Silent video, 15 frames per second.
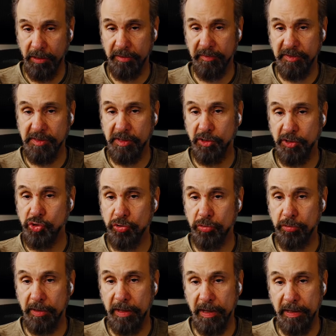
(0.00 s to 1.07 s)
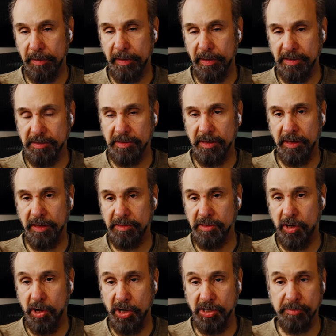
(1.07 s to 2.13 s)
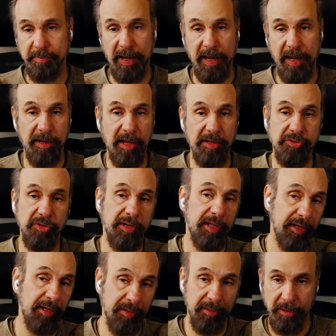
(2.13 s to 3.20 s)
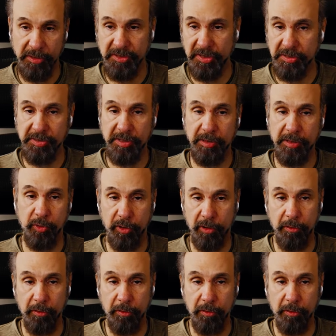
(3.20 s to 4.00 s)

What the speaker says: If it's an issue that, let's say, is caused by an isolated system or